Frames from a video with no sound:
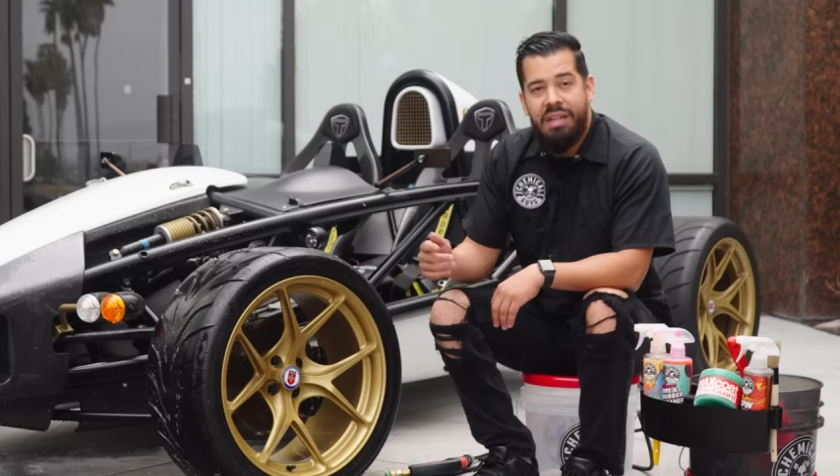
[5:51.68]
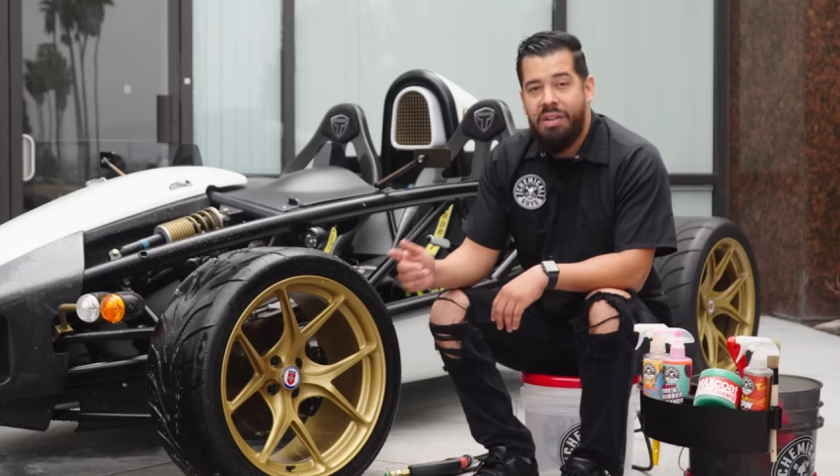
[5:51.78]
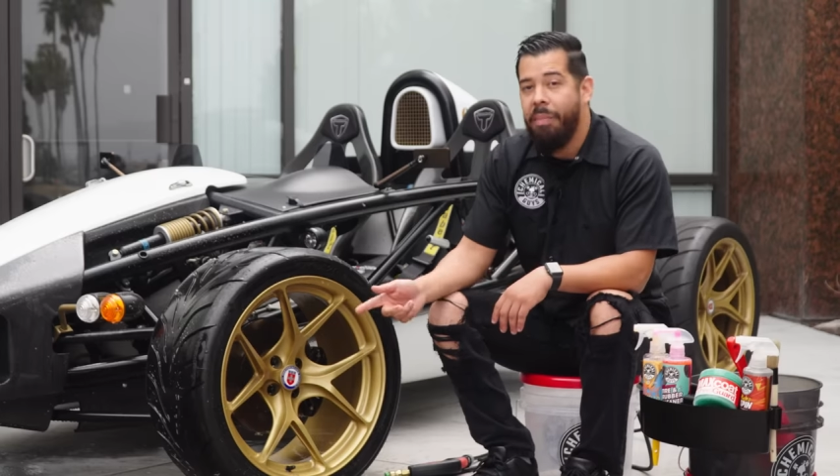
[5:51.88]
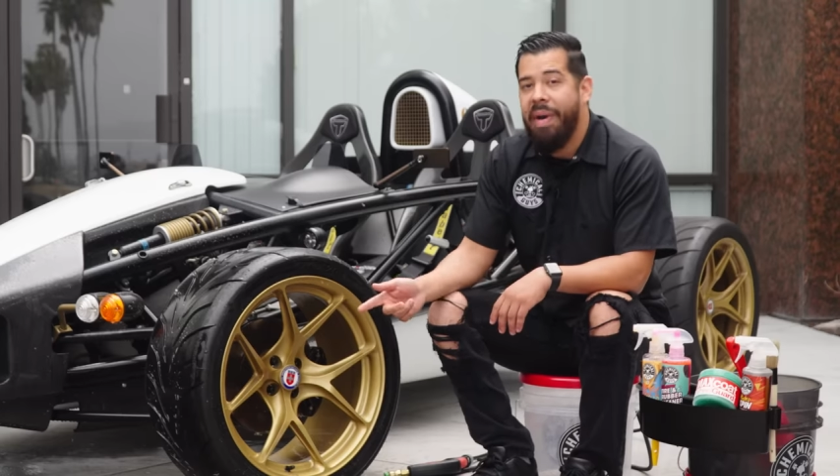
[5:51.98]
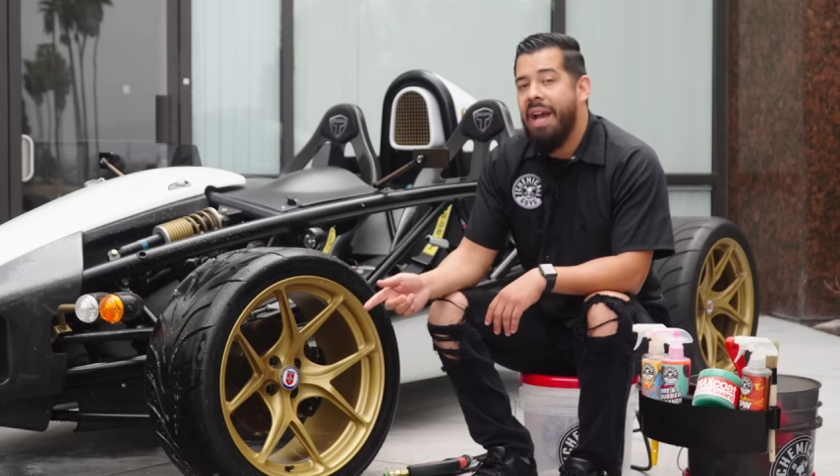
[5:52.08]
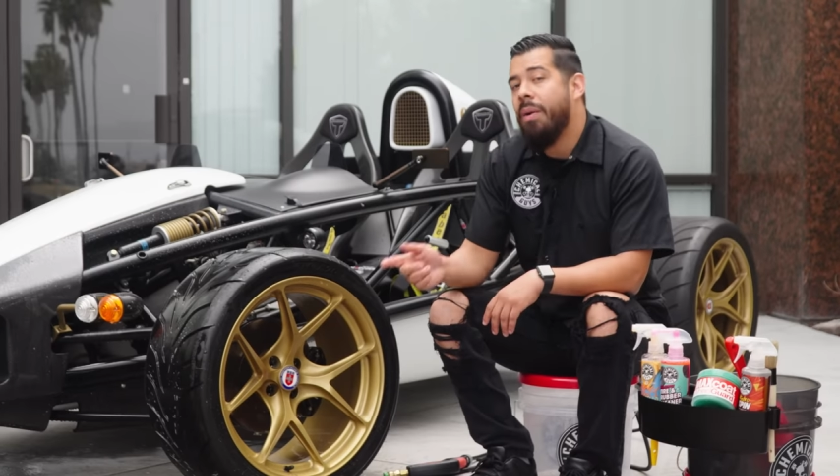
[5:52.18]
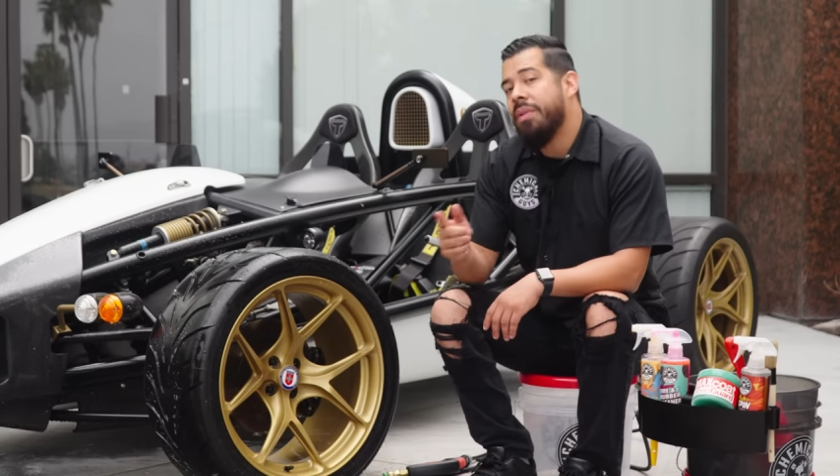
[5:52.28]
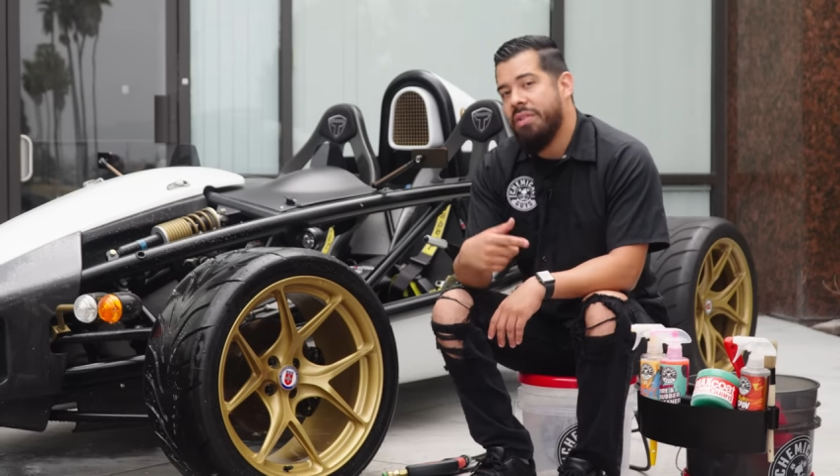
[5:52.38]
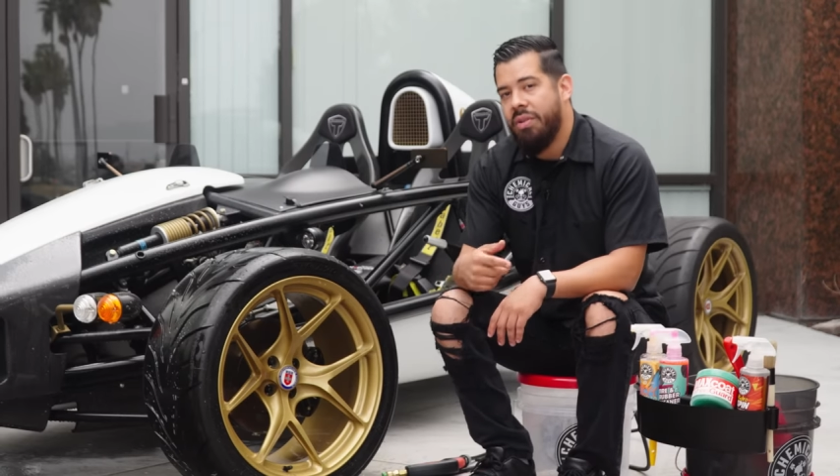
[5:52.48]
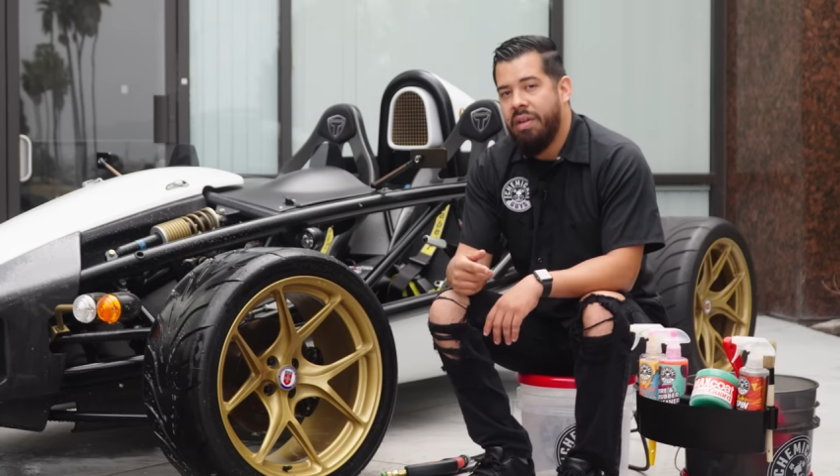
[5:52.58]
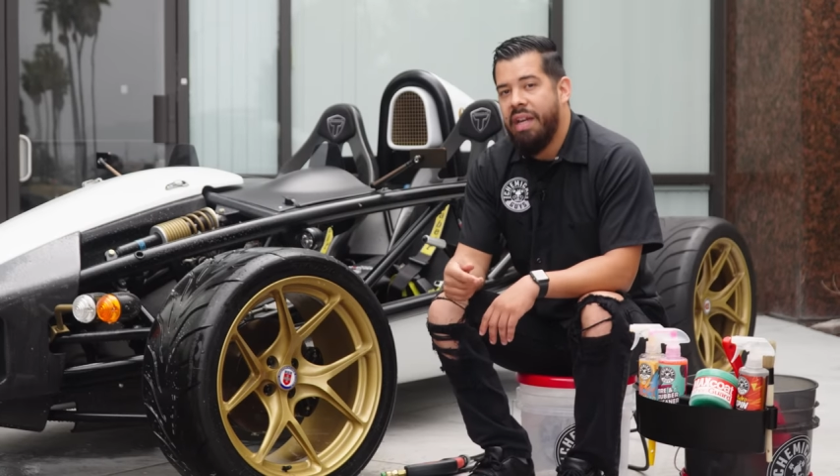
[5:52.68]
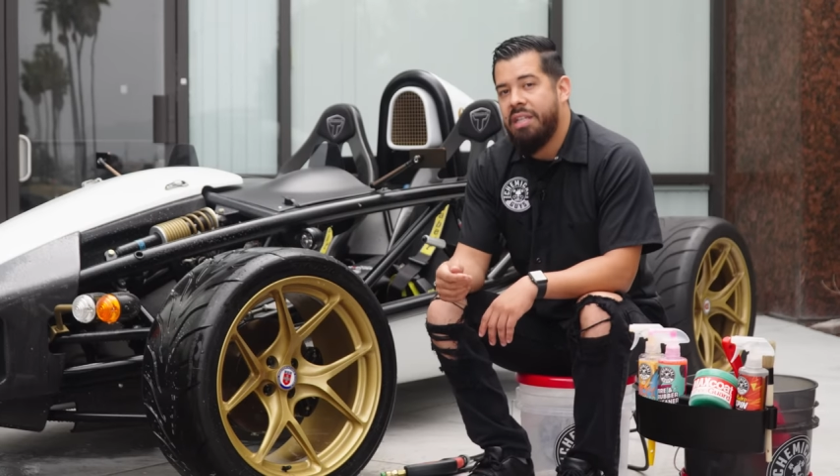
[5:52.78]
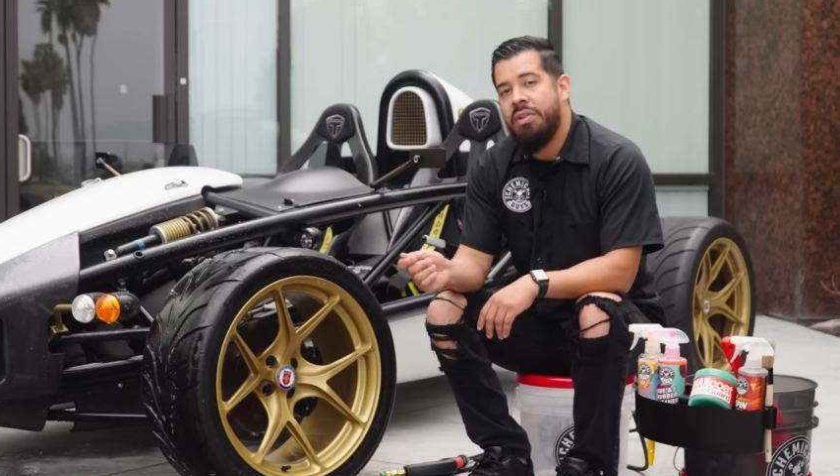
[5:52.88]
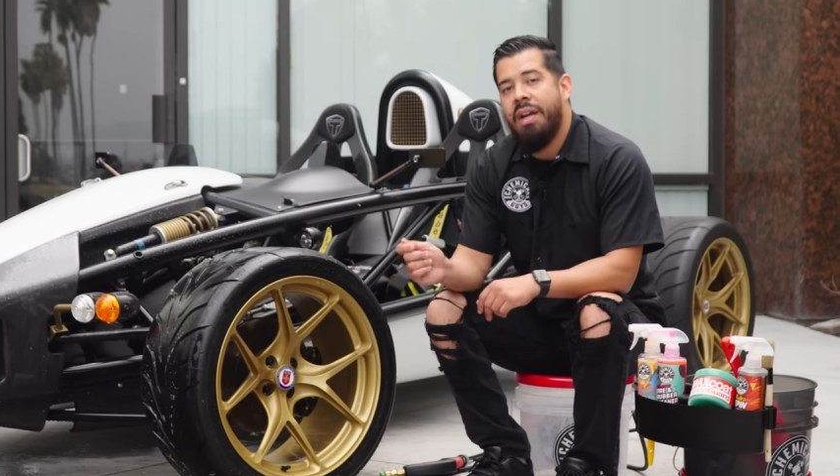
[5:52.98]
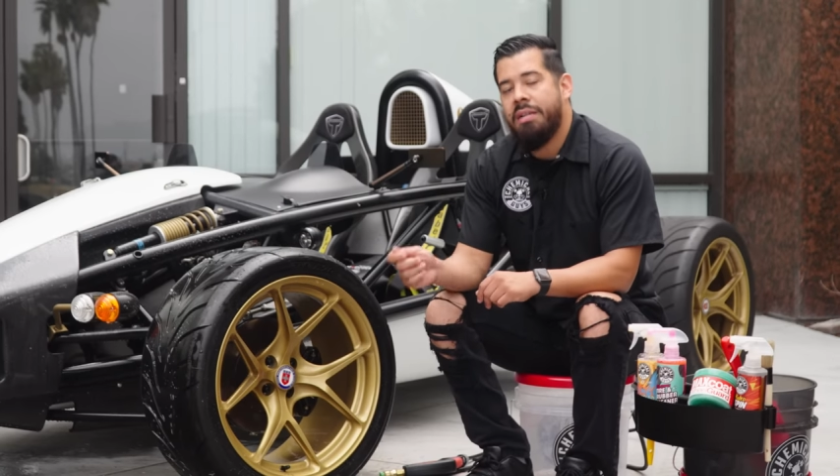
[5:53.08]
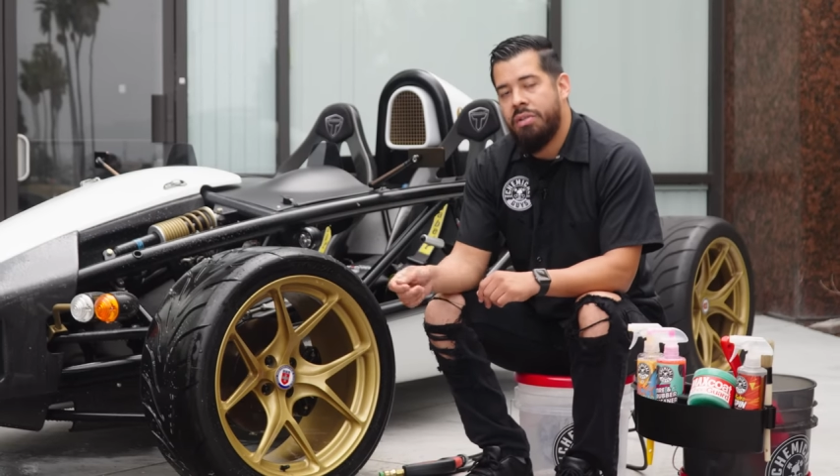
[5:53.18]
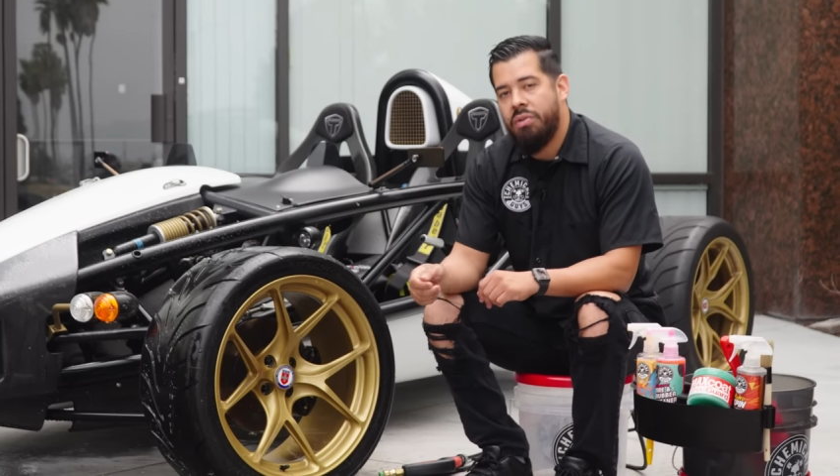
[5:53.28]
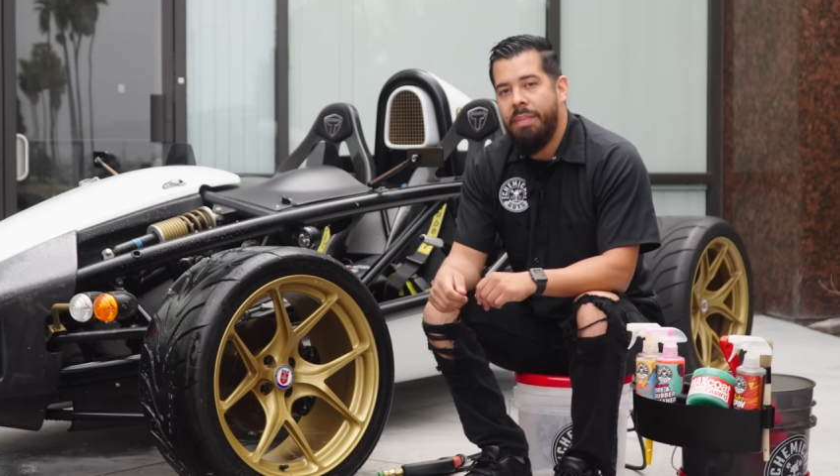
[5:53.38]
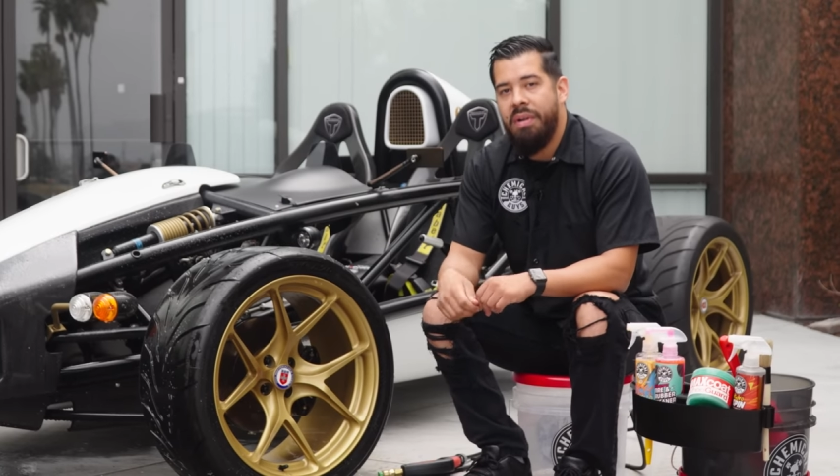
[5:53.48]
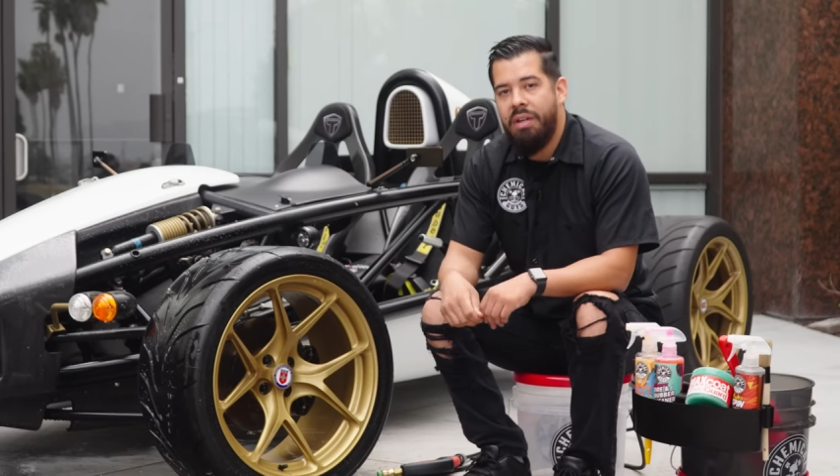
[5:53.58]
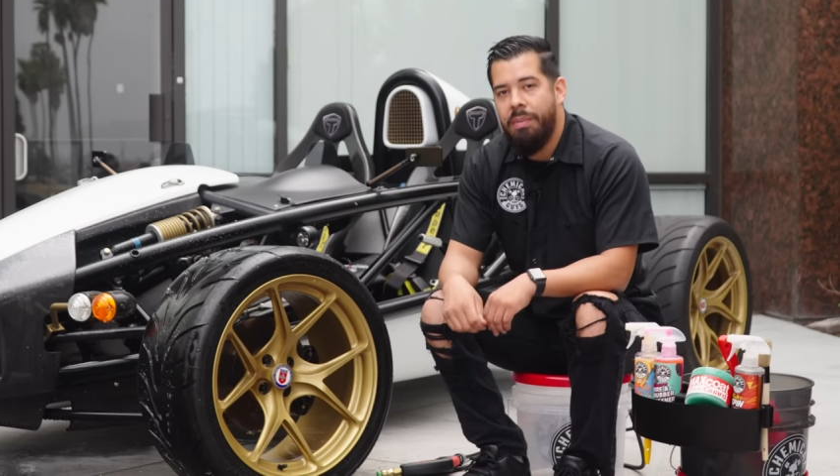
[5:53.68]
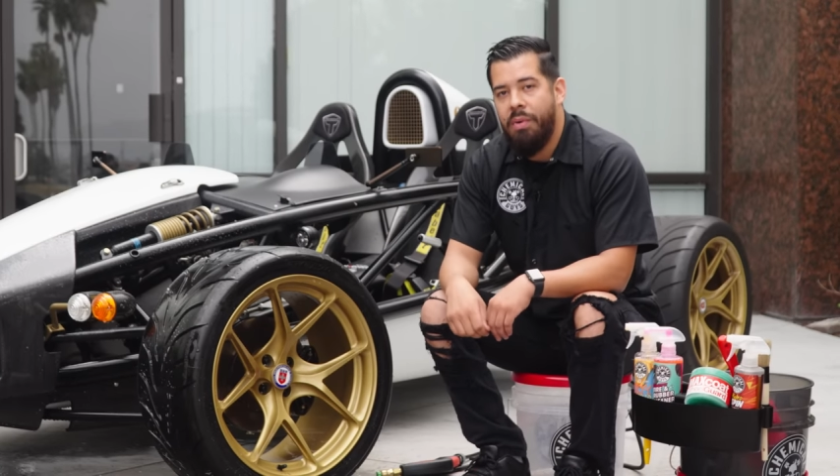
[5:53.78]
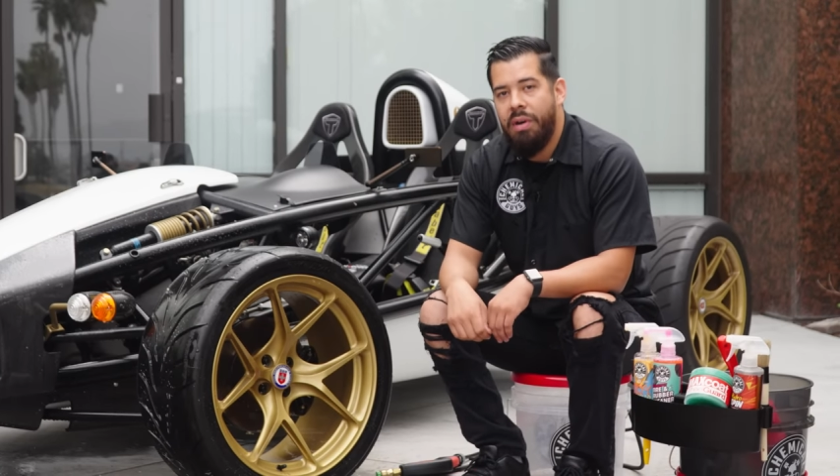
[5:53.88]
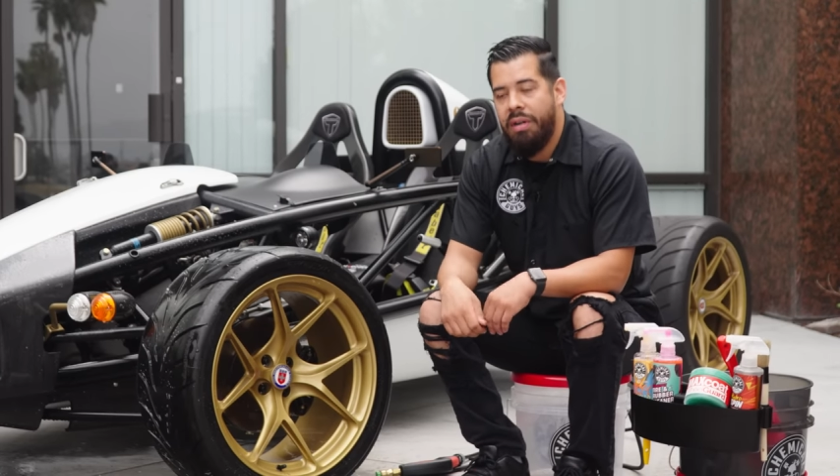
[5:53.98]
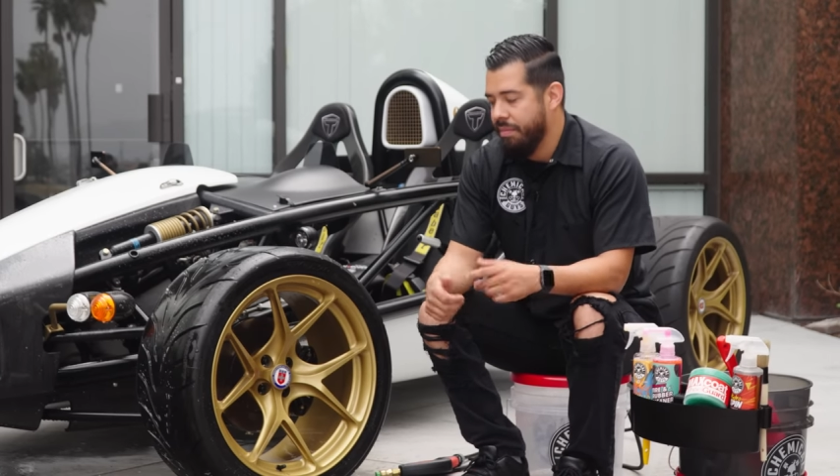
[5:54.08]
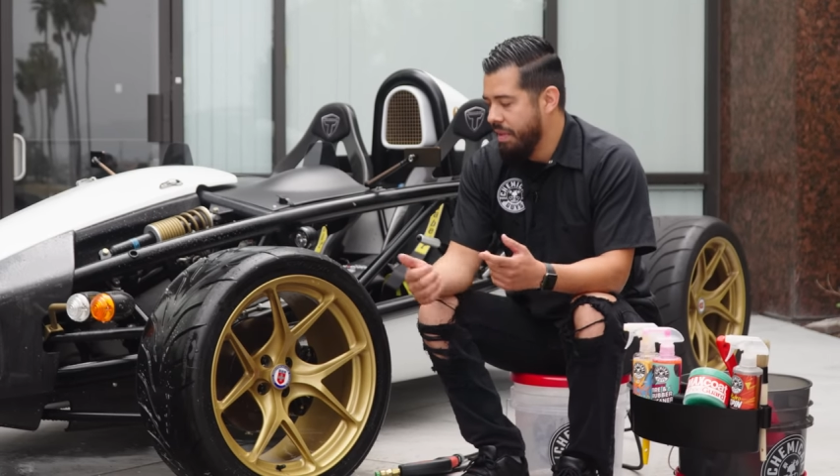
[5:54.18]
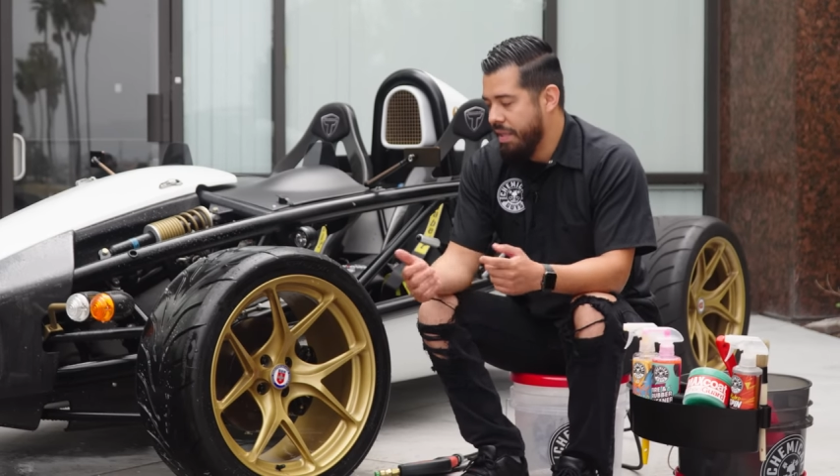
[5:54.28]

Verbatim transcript: go back with your Total Extract, scrub a little more,